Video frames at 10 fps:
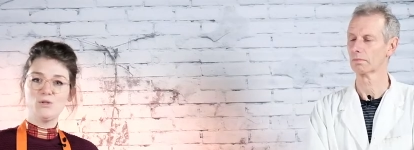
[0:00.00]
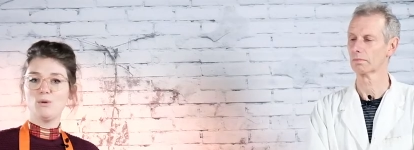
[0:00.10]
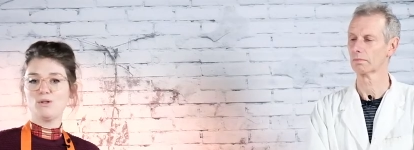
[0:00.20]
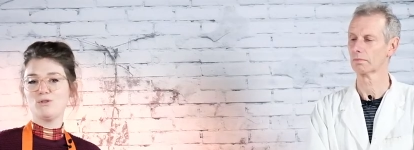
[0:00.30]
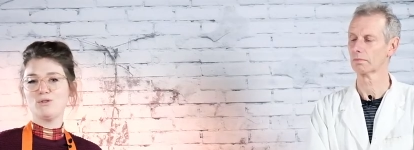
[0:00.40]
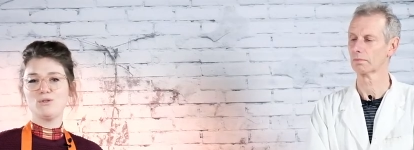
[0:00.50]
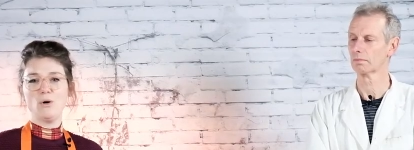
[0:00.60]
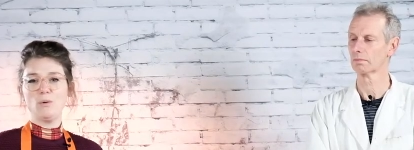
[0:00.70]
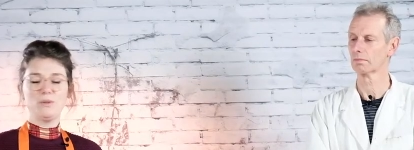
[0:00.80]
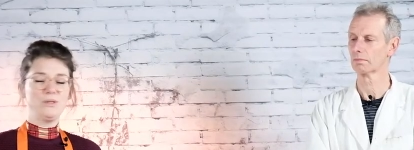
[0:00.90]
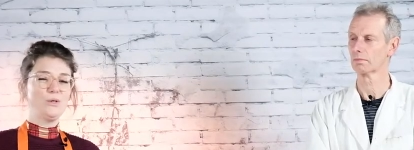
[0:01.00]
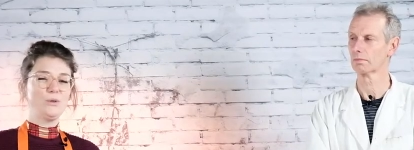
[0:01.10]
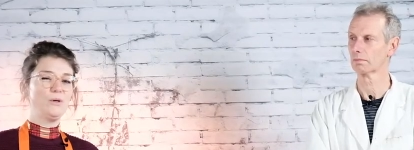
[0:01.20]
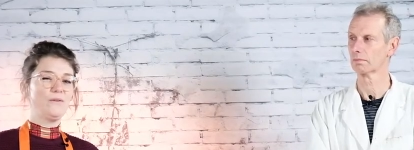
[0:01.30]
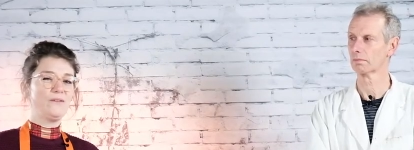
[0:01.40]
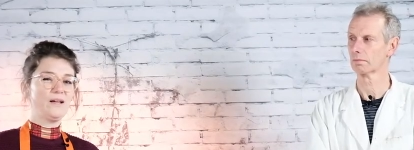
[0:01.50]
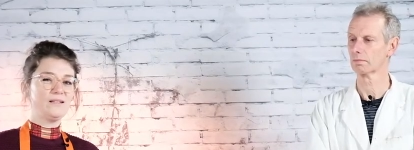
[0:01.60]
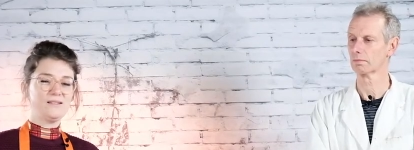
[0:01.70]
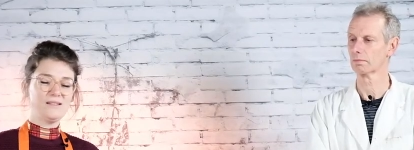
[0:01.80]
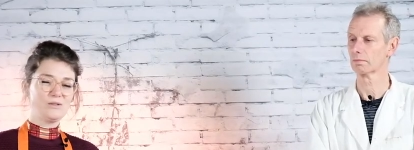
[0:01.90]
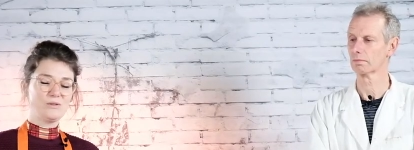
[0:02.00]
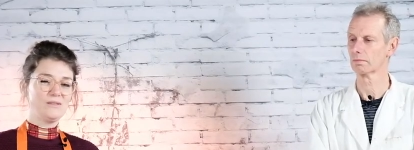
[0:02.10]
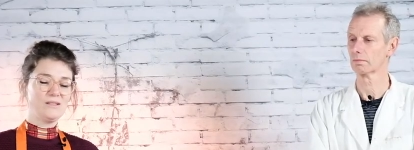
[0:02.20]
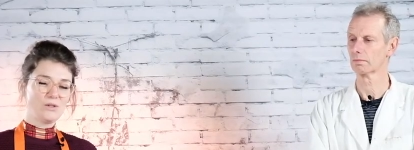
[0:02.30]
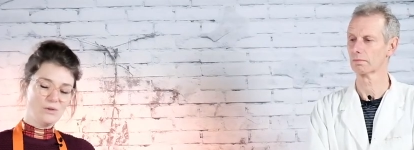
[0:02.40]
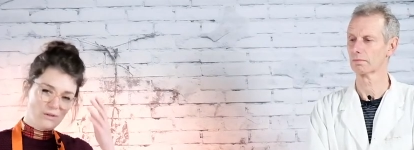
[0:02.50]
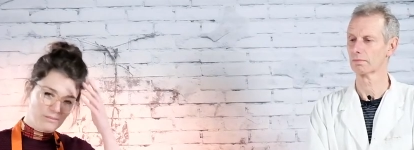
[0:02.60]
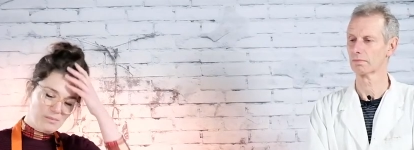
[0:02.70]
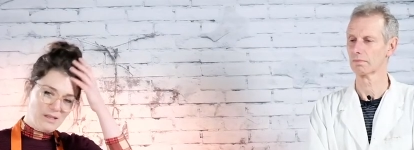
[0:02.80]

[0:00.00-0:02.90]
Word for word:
Speaker 1: dishwasher soap. You don't want that. It's gonna